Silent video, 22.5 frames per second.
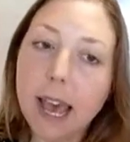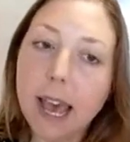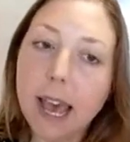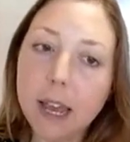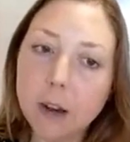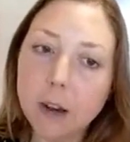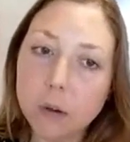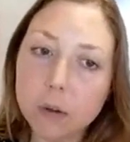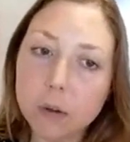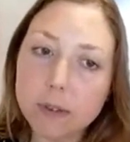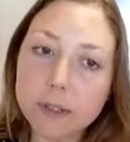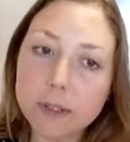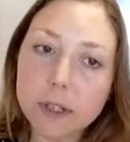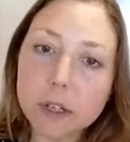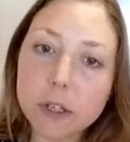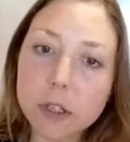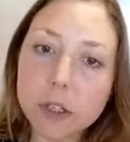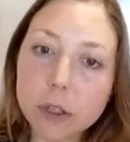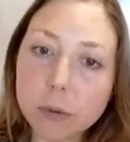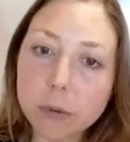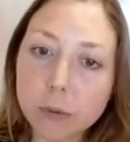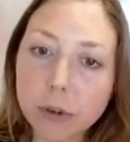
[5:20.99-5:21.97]
and
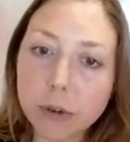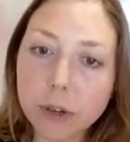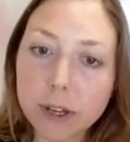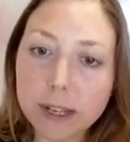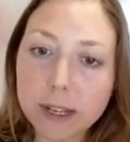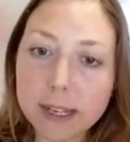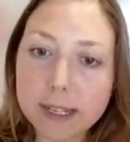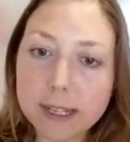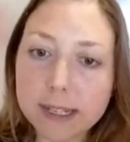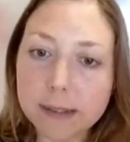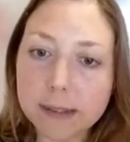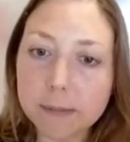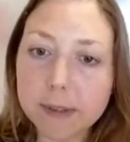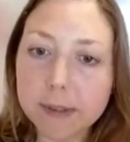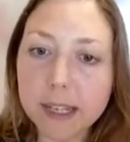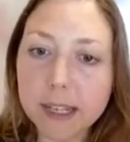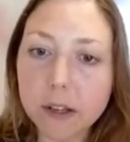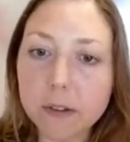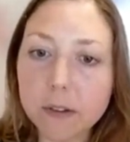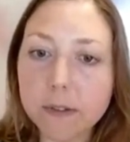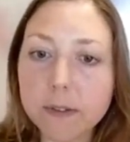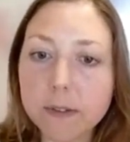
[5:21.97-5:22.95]
also to workers
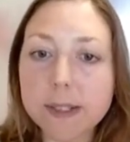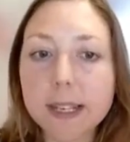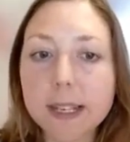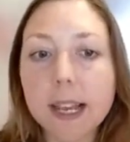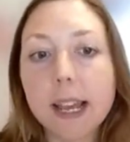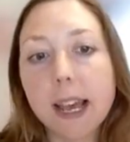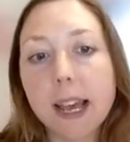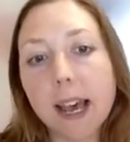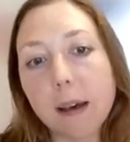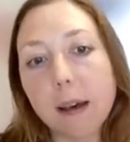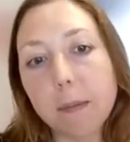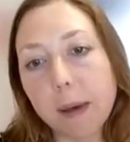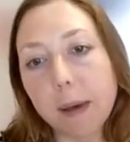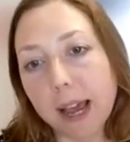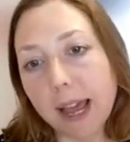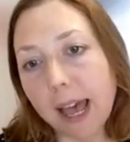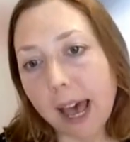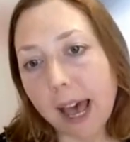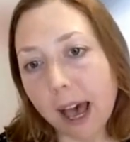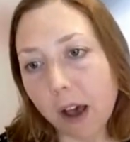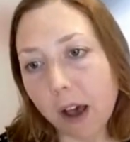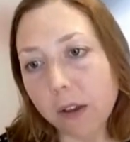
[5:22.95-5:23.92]
themselves
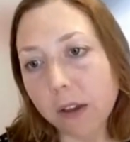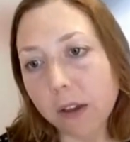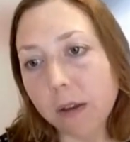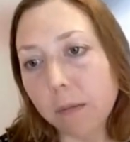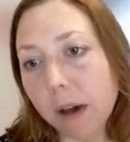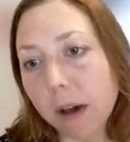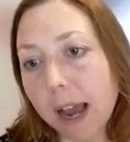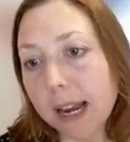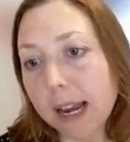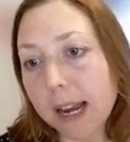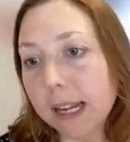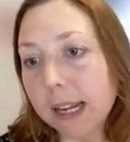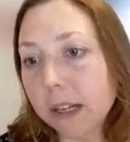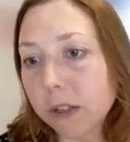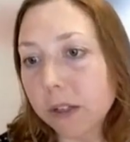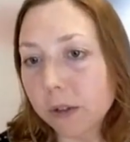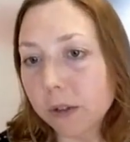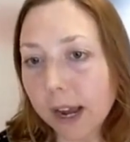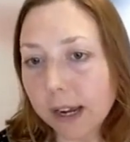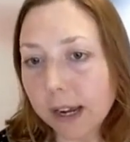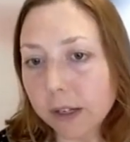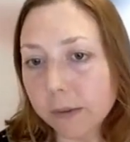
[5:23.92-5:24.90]
about how you might
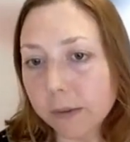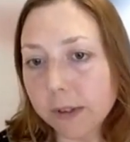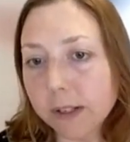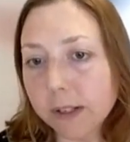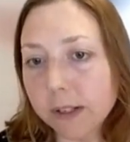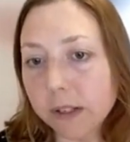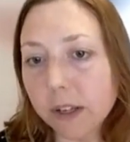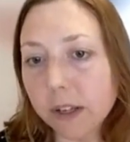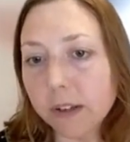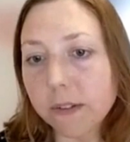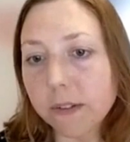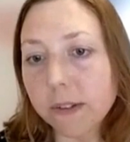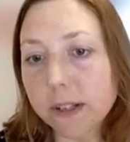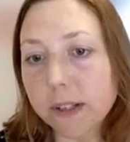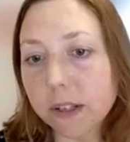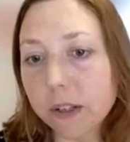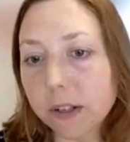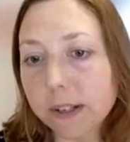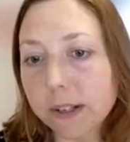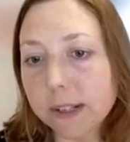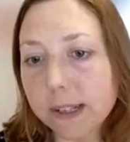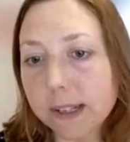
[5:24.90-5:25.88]
interact with
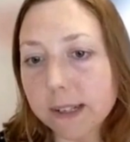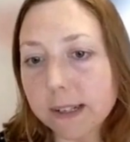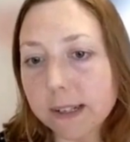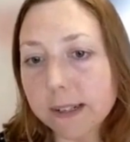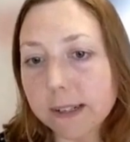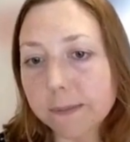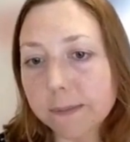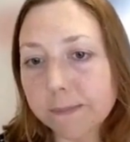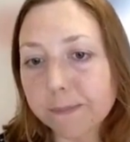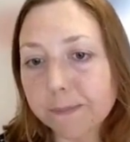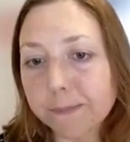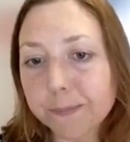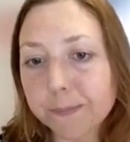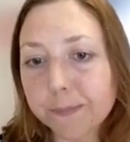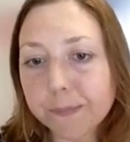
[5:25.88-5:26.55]
service users.